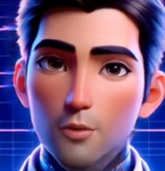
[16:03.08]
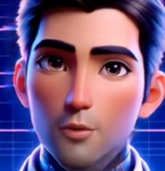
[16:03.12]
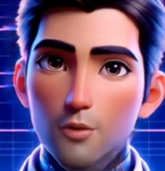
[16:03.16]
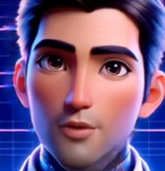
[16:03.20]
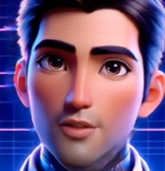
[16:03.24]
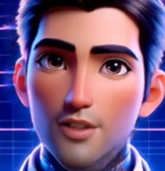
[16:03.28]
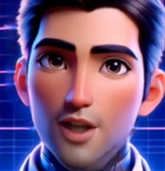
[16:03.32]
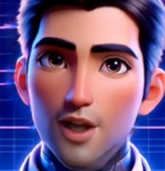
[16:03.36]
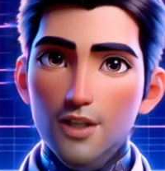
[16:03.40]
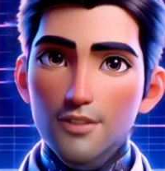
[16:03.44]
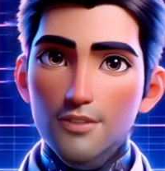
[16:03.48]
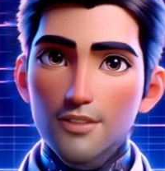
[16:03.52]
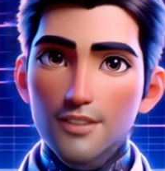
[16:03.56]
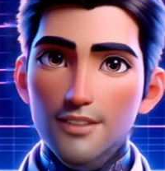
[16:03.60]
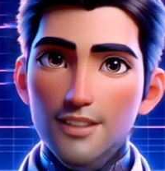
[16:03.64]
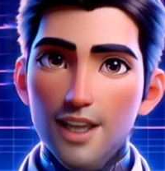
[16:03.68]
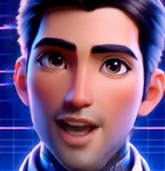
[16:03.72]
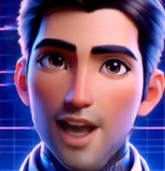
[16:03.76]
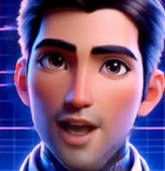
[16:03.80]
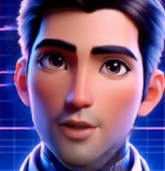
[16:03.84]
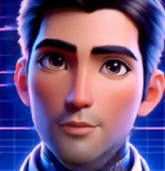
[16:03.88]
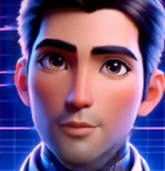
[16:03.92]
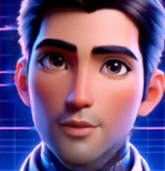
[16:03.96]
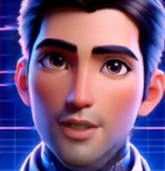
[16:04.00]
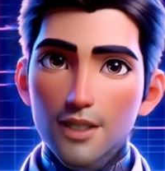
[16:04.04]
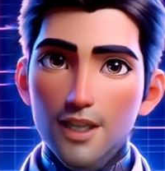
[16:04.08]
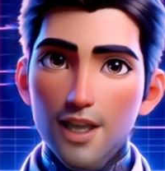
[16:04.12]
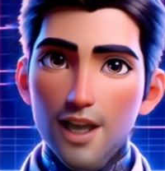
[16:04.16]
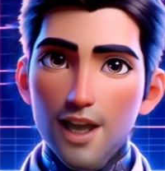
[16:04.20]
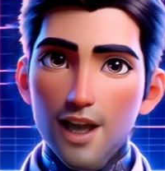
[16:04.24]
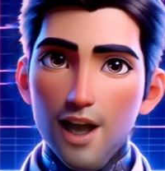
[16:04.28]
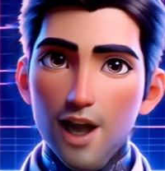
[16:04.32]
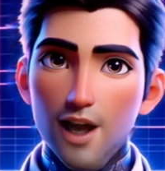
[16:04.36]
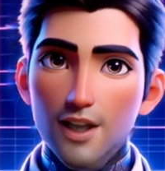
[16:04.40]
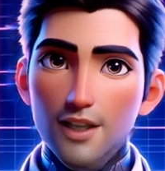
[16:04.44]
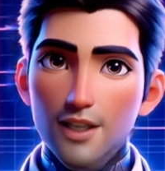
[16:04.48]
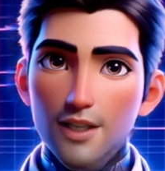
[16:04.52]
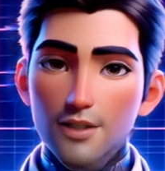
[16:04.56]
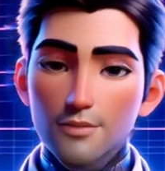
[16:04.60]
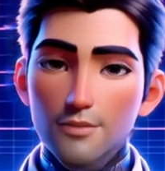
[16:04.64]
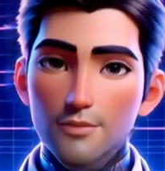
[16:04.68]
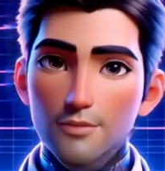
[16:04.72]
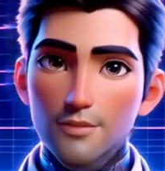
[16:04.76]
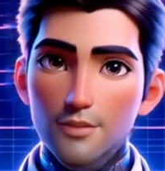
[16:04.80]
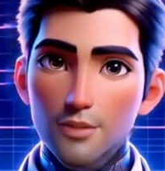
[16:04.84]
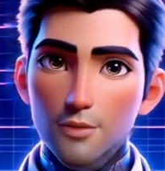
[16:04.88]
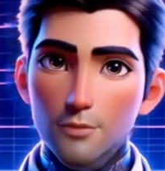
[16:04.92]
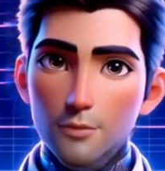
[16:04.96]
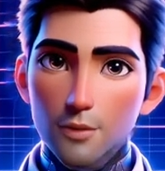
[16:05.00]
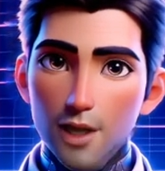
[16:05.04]
This gets into decision-making
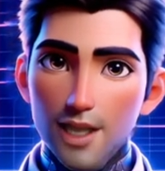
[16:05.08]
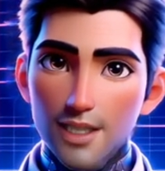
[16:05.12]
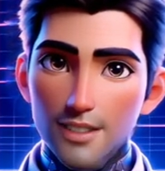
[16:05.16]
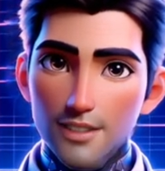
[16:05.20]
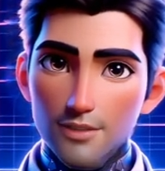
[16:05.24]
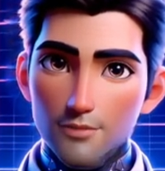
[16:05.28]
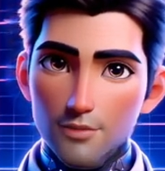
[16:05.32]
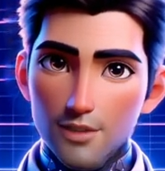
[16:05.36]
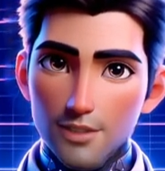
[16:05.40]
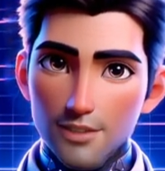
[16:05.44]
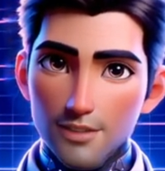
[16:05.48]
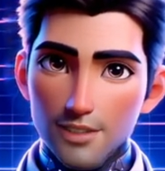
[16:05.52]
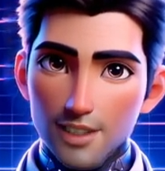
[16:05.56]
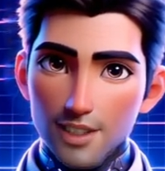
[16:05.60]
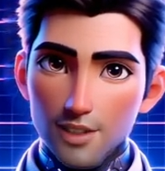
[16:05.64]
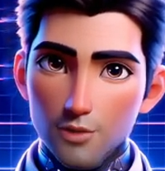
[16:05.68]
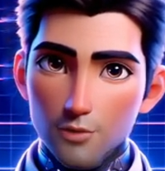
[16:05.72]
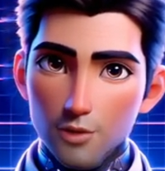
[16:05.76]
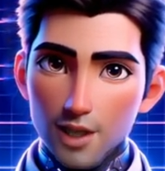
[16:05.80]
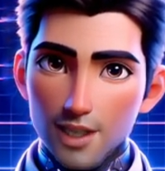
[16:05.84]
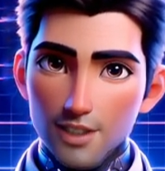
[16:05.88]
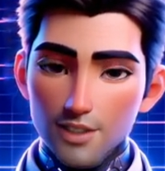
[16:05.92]
and all that too.